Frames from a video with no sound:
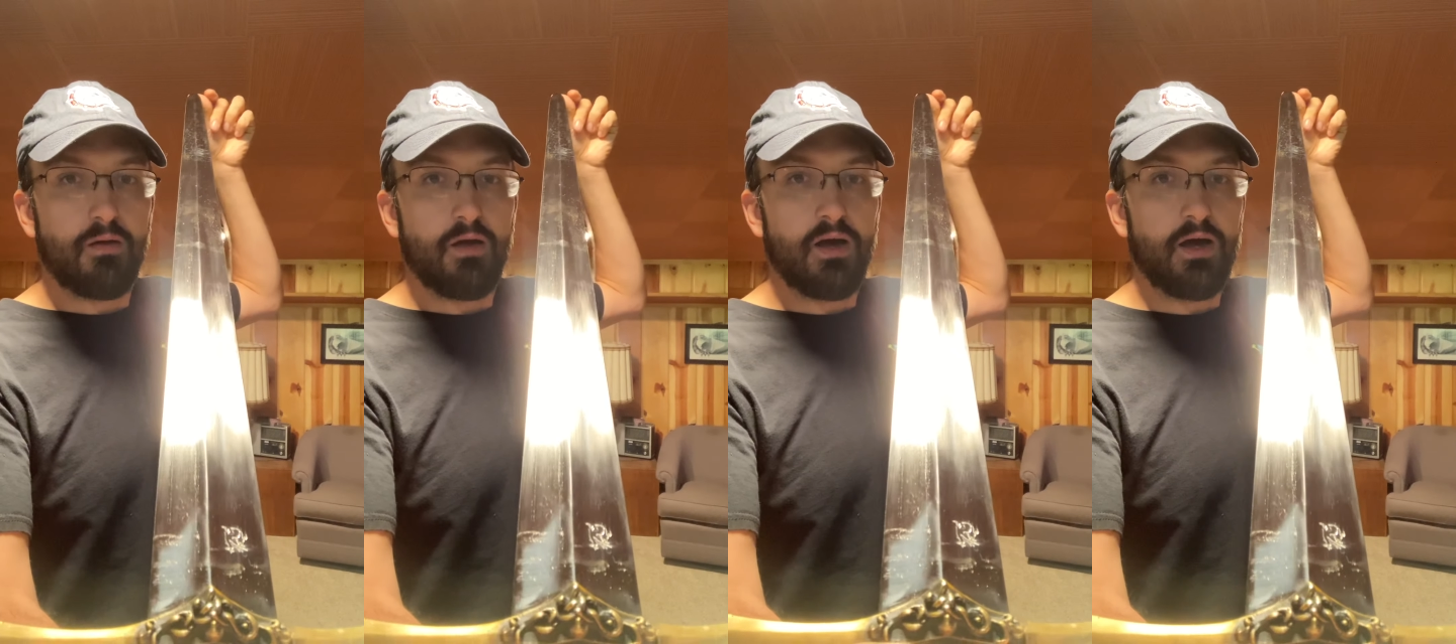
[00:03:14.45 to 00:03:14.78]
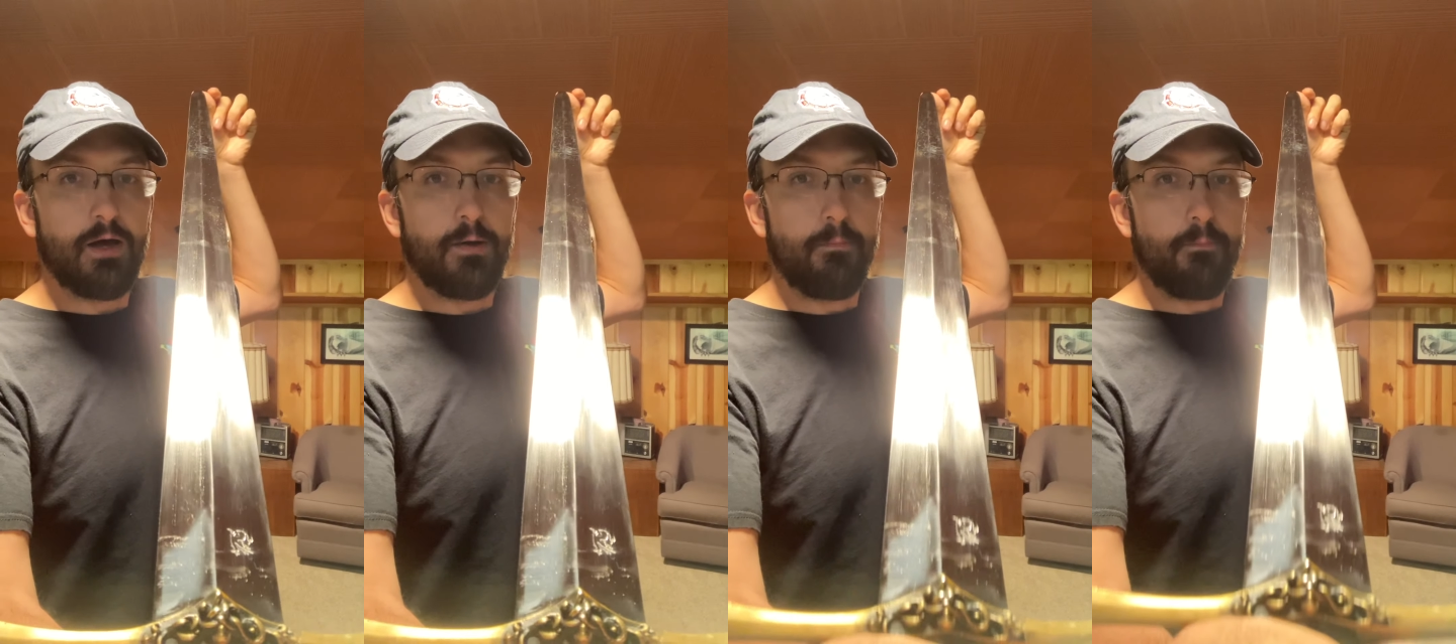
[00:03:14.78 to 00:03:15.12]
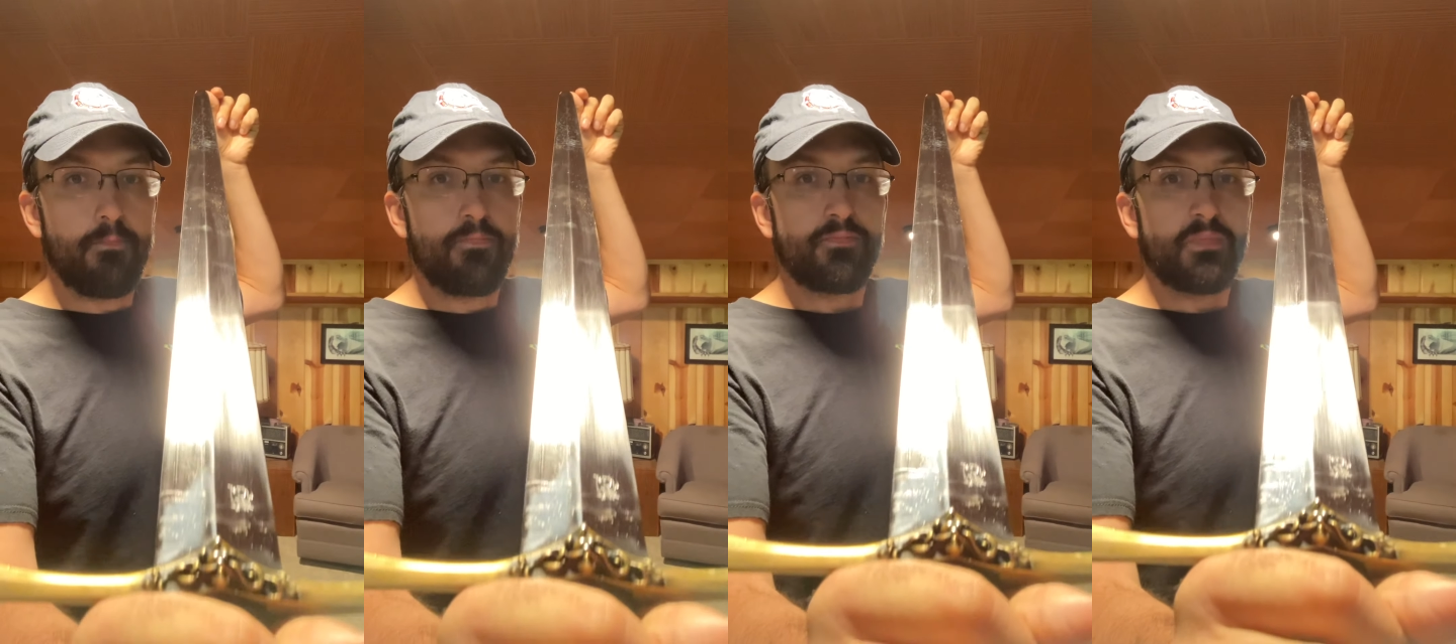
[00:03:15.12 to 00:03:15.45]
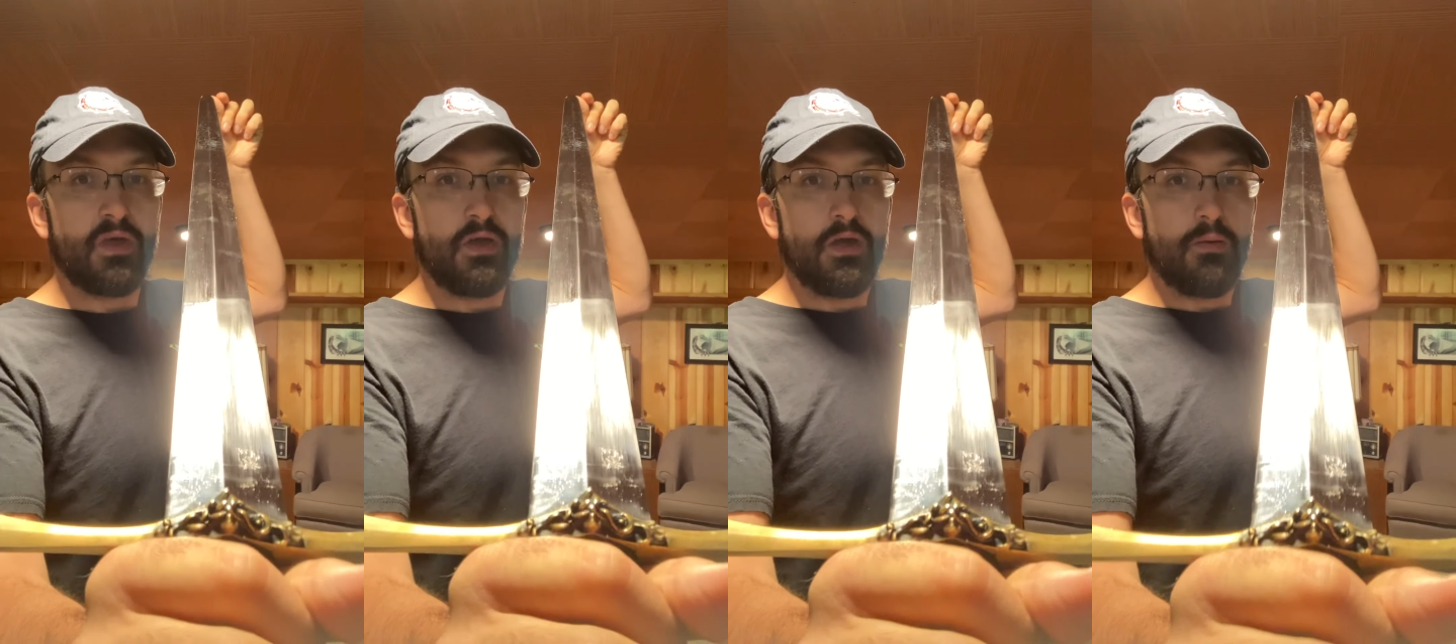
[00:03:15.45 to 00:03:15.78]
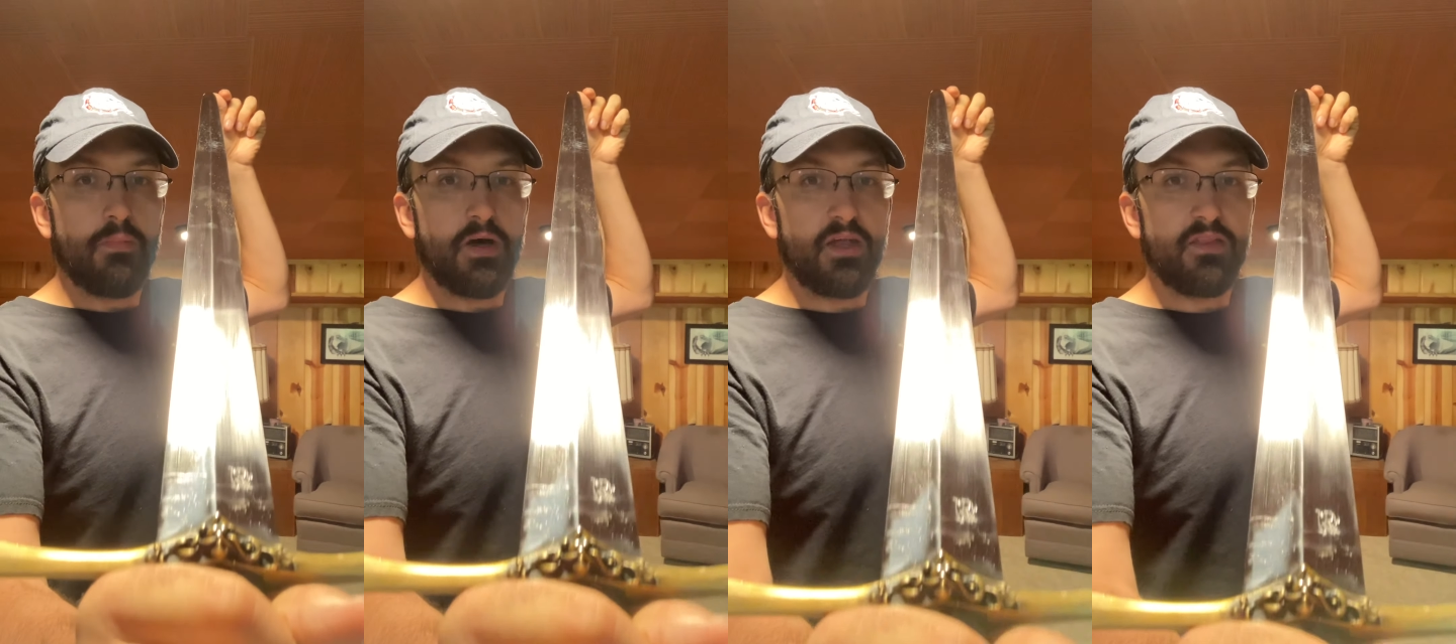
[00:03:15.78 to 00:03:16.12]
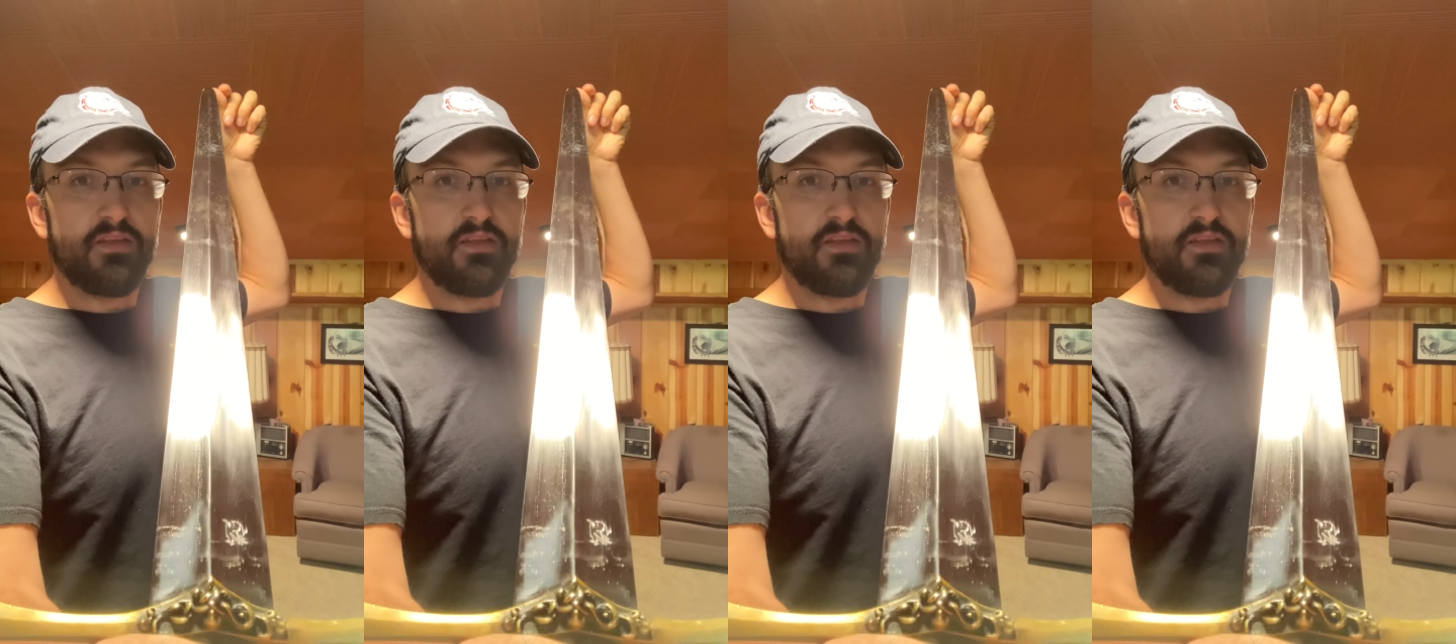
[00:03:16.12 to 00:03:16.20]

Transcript: but